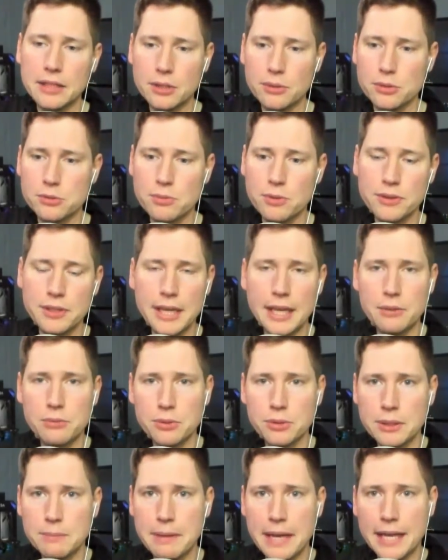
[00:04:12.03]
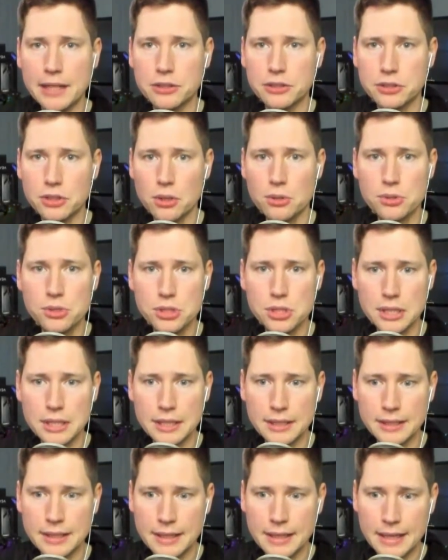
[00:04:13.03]
There was one that had really bad
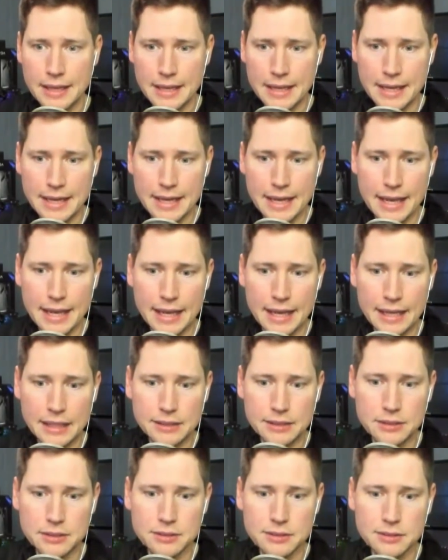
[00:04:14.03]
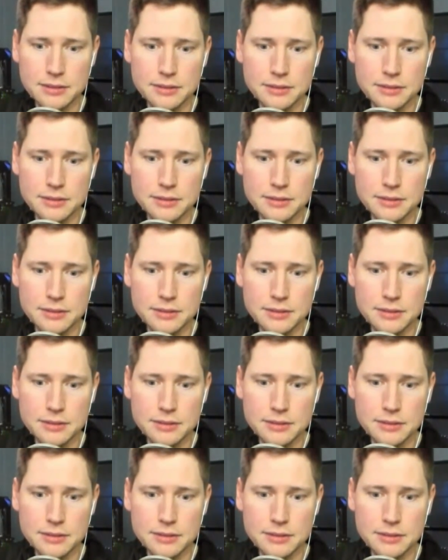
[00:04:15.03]
ghosting. And